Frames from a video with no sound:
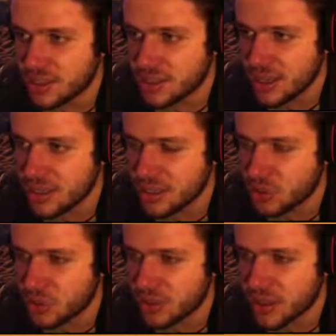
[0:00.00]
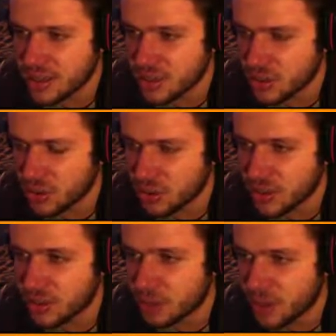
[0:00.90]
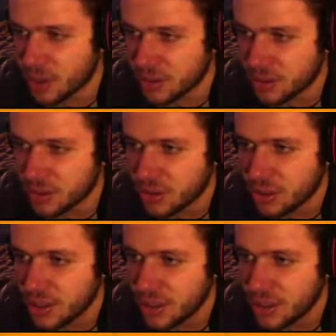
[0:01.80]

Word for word: the stasis is pretty nice. He's going to get marked though.